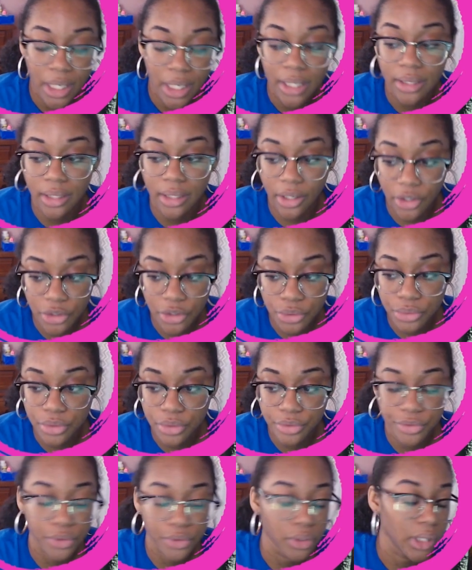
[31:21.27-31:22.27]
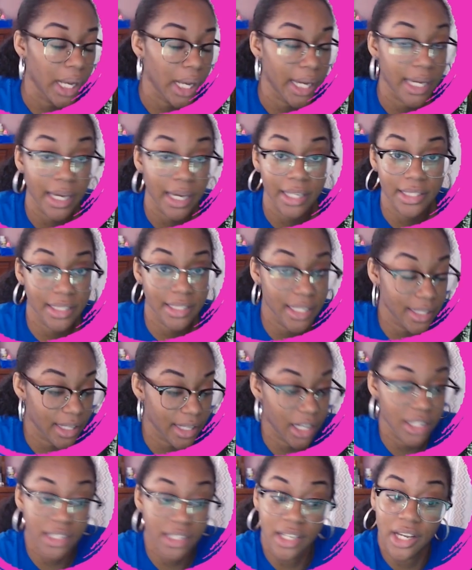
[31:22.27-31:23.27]
They're useful. I can't say that
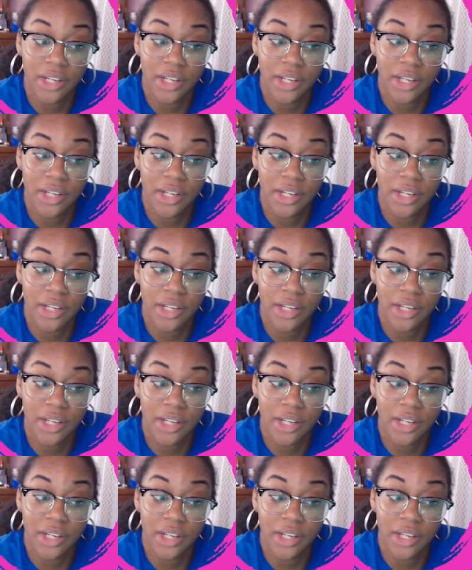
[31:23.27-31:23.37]
because